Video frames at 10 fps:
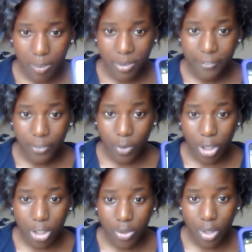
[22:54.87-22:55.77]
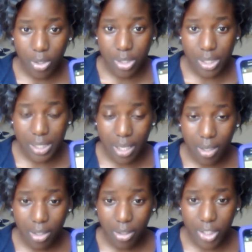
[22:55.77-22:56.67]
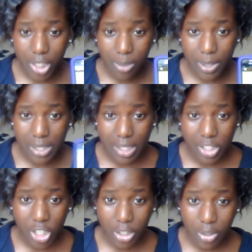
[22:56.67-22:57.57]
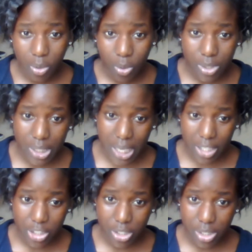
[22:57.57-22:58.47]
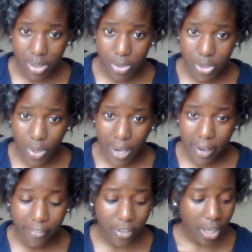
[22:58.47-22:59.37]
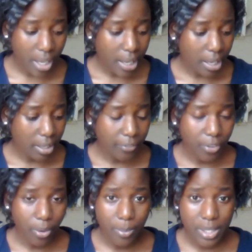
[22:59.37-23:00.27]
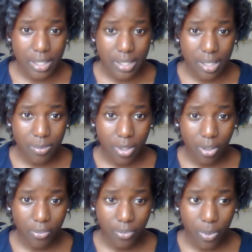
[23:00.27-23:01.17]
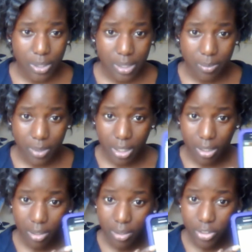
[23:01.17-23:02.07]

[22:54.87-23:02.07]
before you go to the sale, another tip is to check your whole stash to see what you have, and if you're missing something or if you want something,